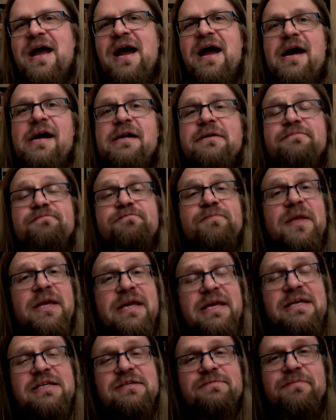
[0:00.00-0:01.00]
and
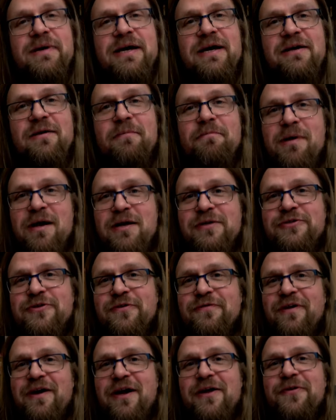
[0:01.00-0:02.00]
he's made a bunch
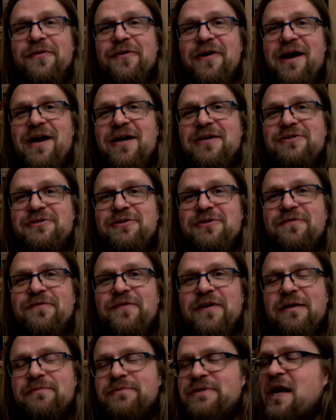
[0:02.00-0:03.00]
of other action
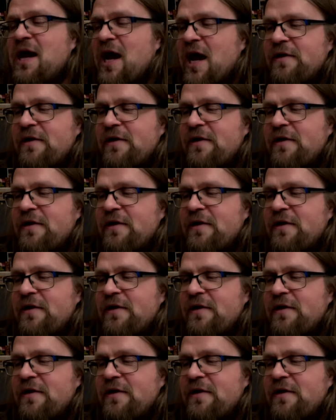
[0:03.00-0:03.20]
films.